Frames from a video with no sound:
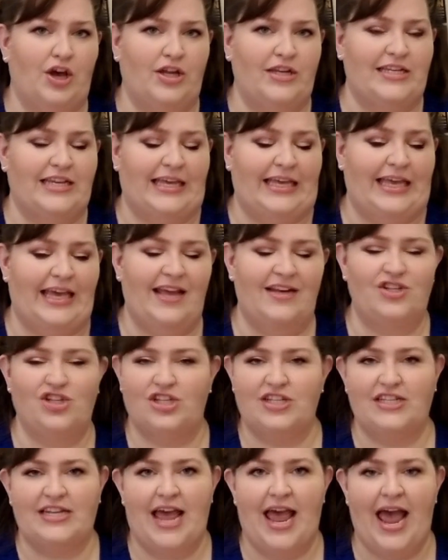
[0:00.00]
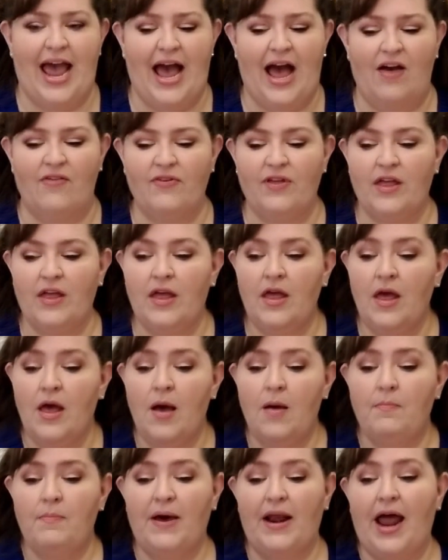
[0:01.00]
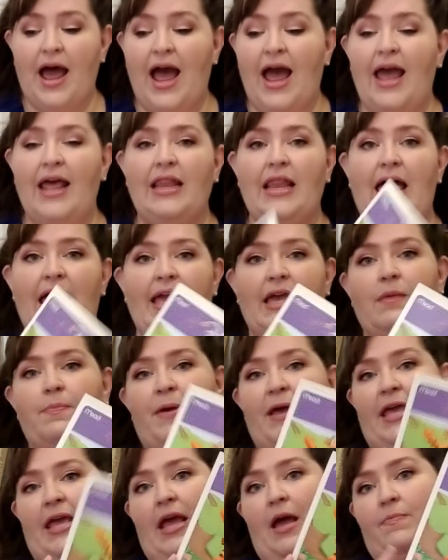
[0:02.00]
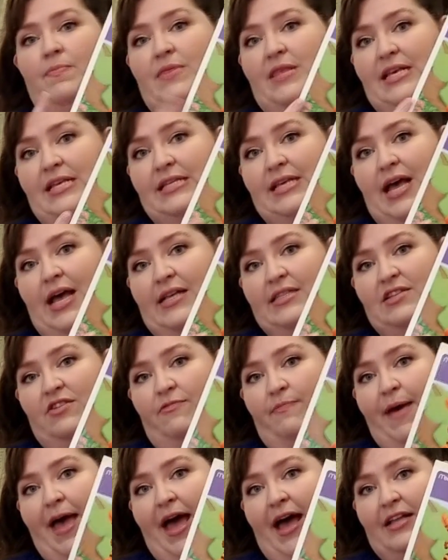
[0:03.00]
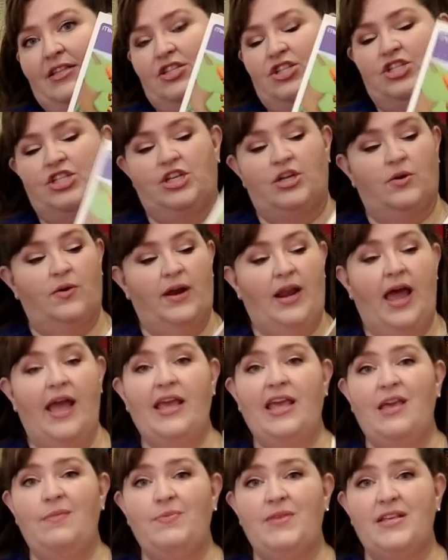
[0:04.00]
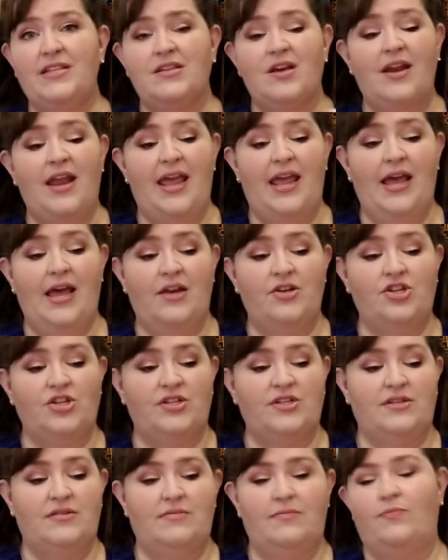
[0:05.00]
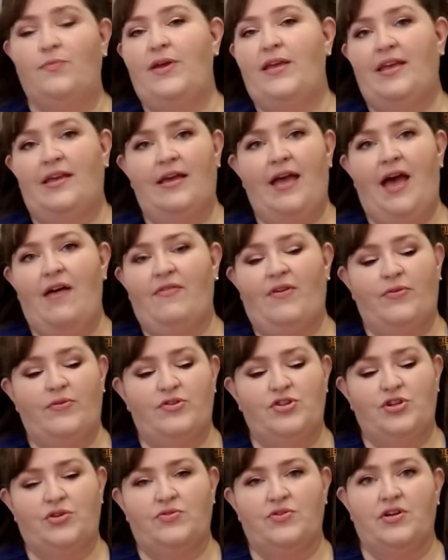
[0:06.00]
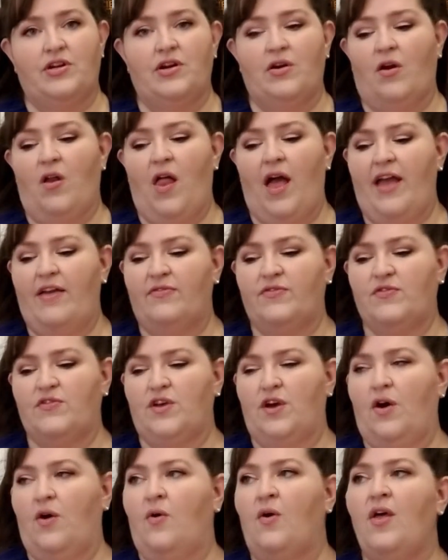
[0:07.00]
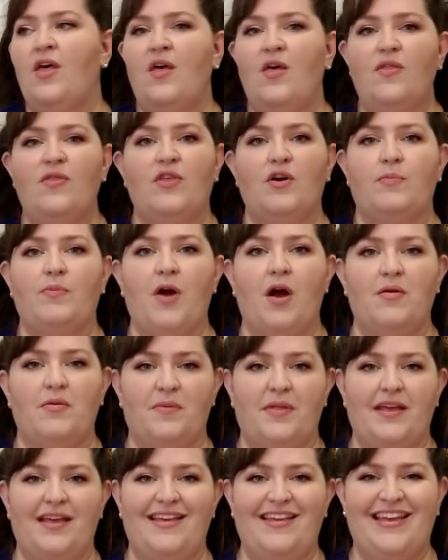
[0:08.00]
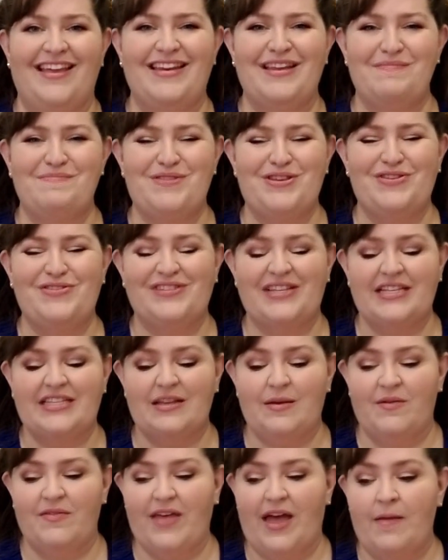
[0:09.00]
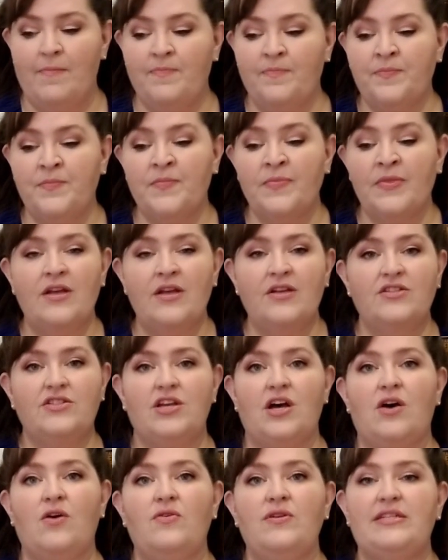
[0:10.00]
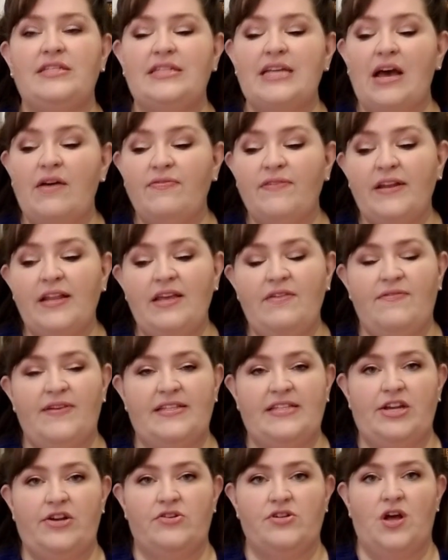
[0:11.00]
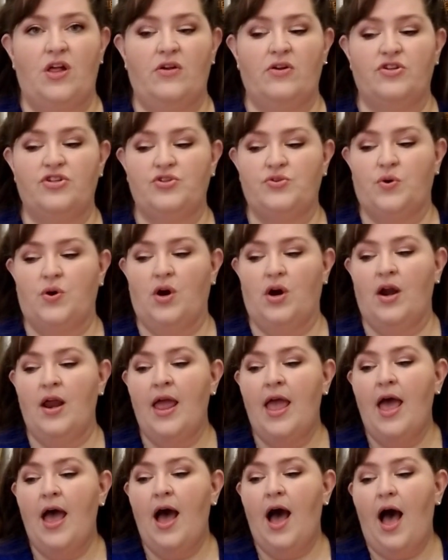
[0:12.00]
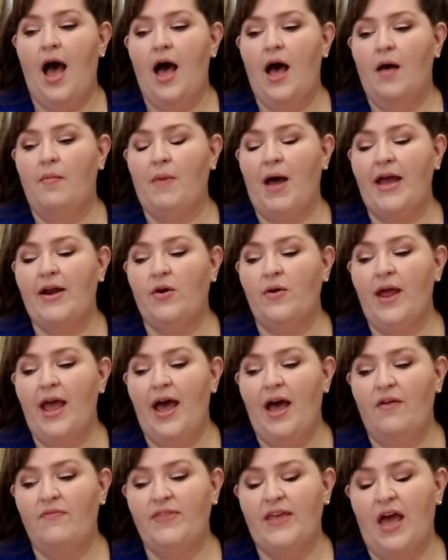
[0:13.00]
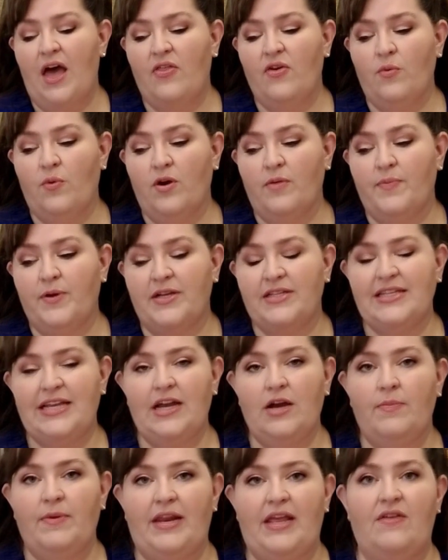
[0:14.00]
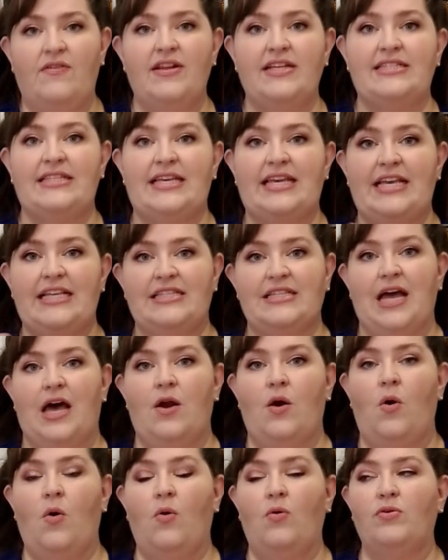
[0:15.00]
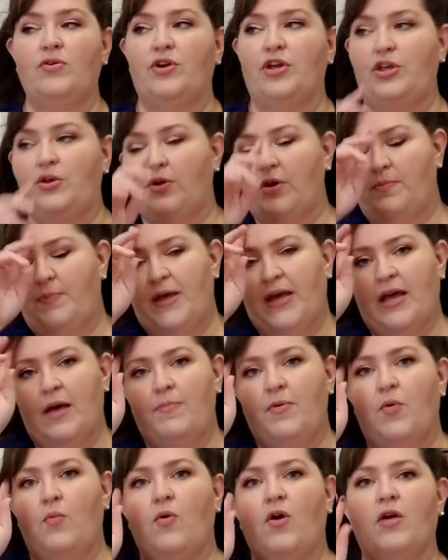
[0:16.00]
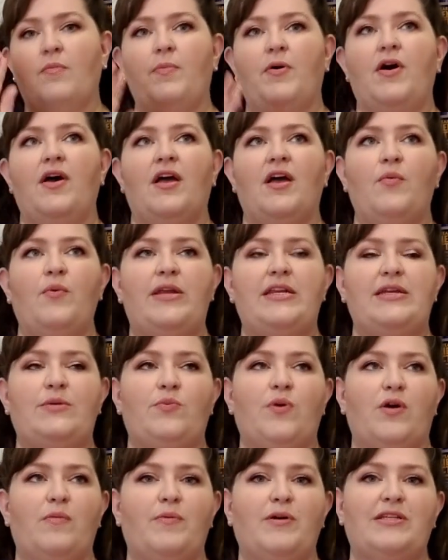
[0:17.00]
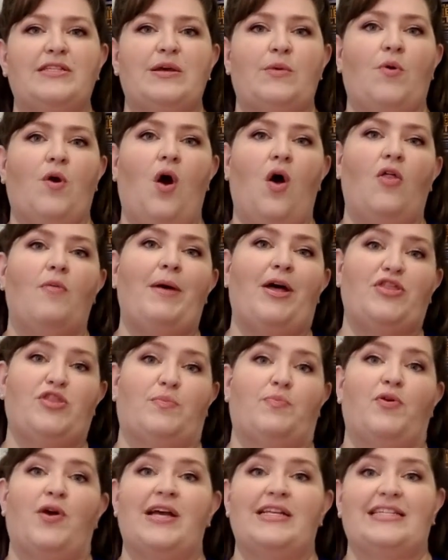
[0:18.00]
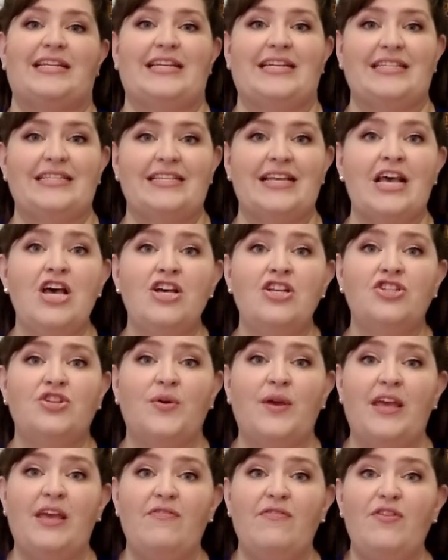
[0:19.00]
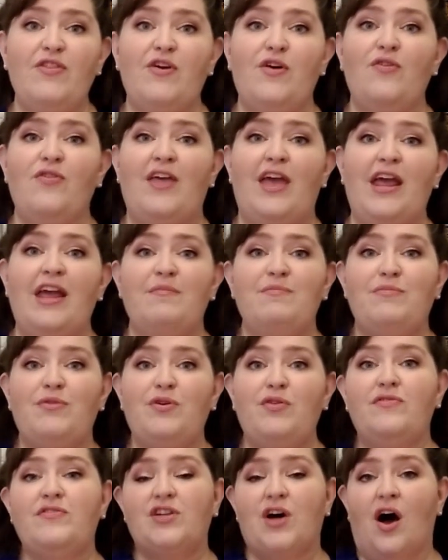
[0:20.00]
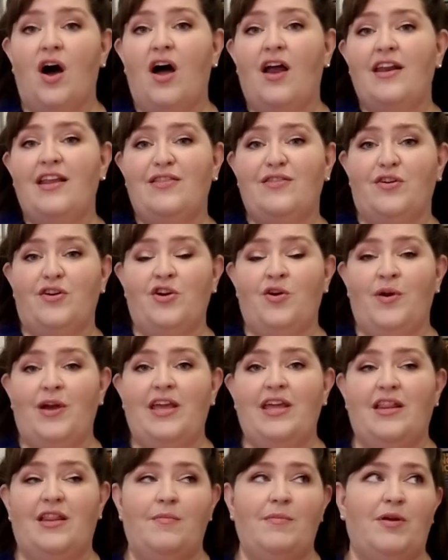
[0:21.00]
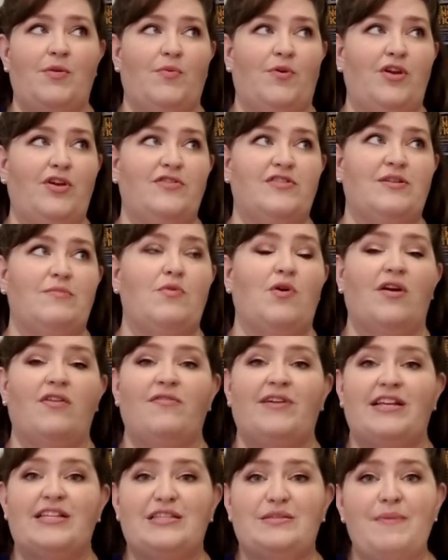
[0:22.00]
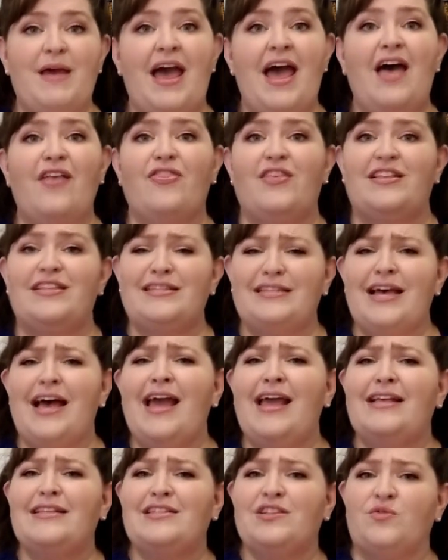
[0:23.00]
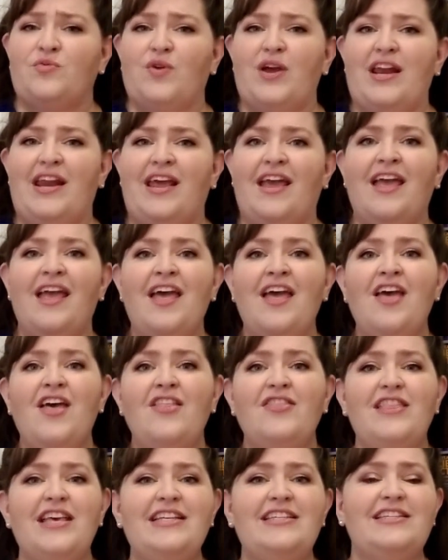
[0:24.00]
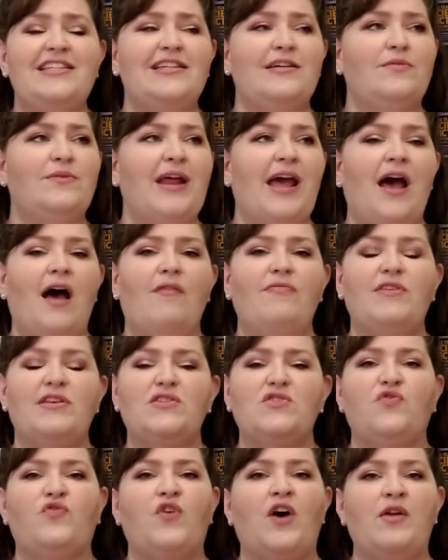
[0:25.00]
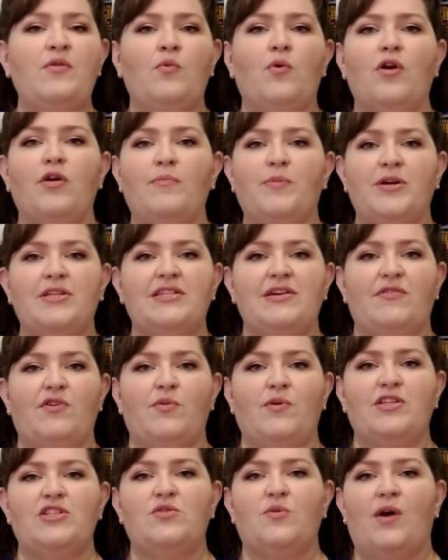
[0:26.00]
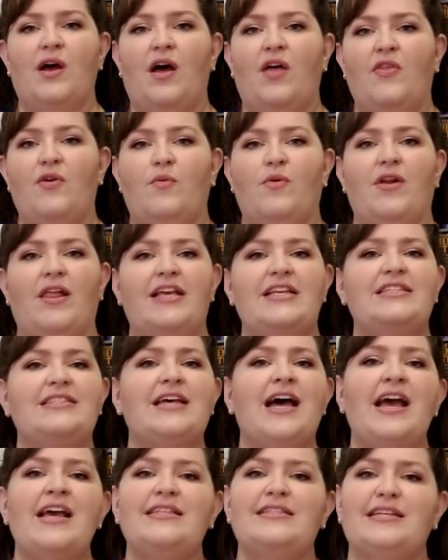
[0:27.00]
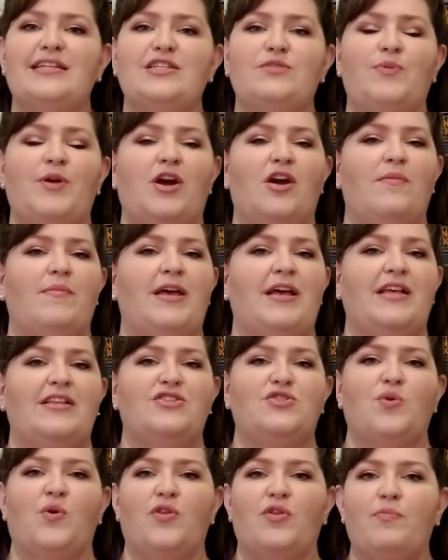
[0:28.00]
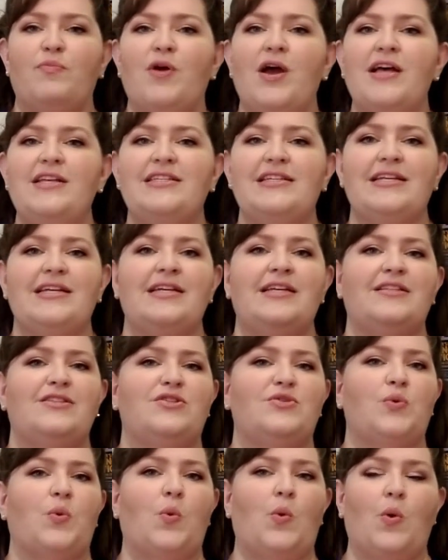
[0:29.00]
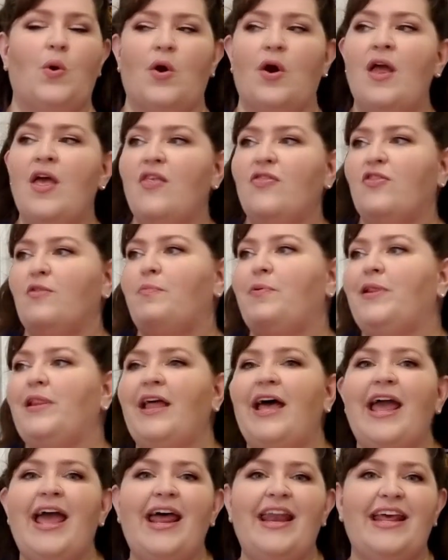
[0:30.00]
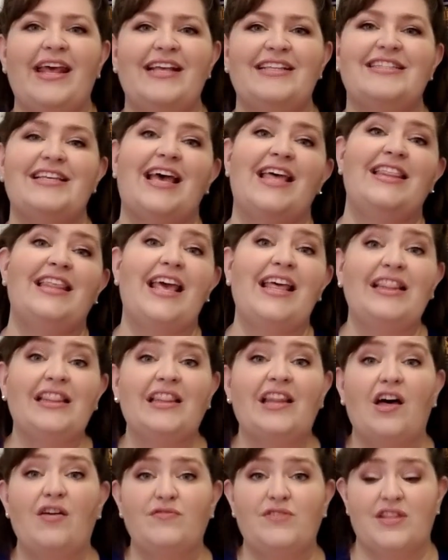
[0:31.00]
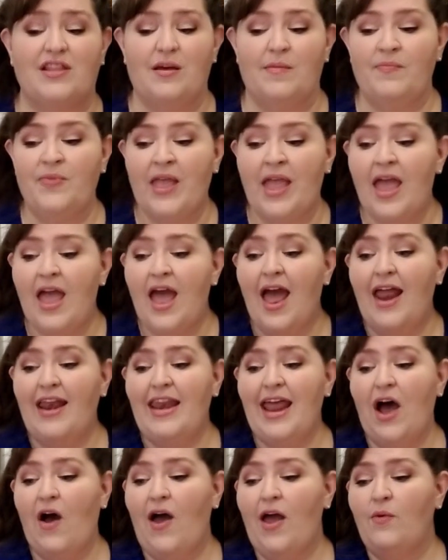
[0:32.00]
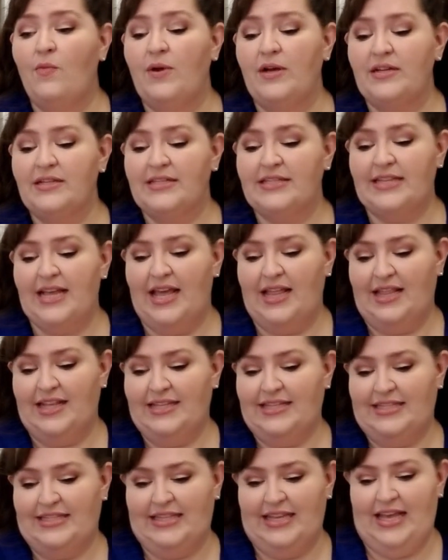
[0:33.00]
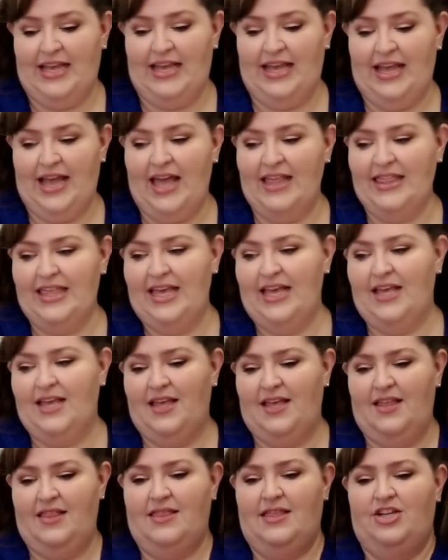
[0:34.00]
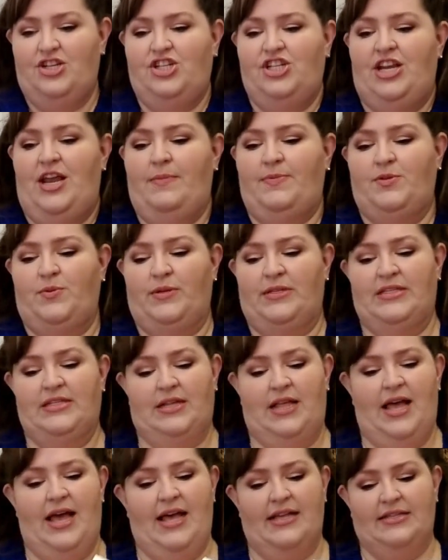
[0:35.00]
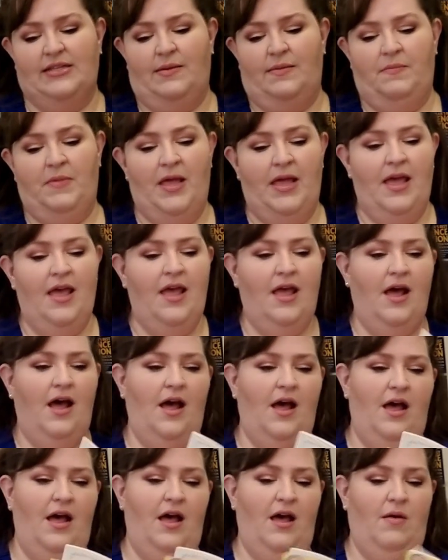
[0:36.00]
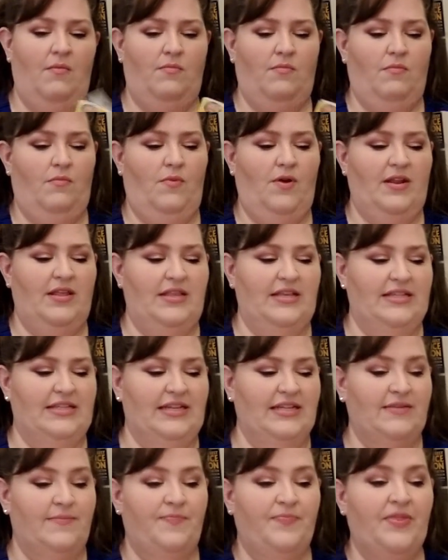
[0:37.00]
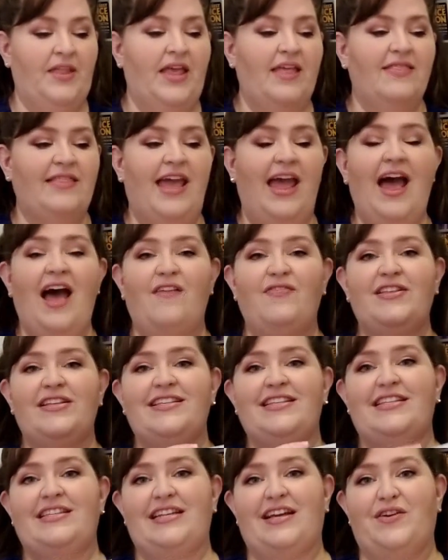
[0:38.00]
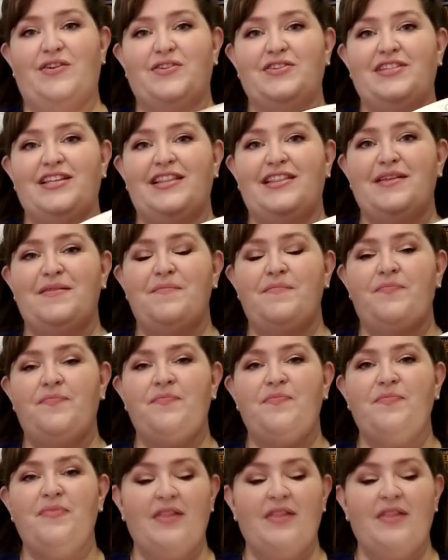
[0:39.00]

good to get just to have. But I like picking up these kinds of pads too. And I keep these on hand, we have other children in our life, so they'll probably end up using some of that. So definitely visit your dollar store. I don't have the other workbooks here, but even as the kids got older, you could pick up a workbook. We did workbooks that were all about the presidents. So even though they had moved on in their curriculum and were using more advanced math and science and reading, they still would have these fun workbooks every once in a while that were like science experiments or the presidents or the planets, and they loved them. Now, I will say, let's see, I think the Shapes one still has them. One of these does. They have the stickers in them.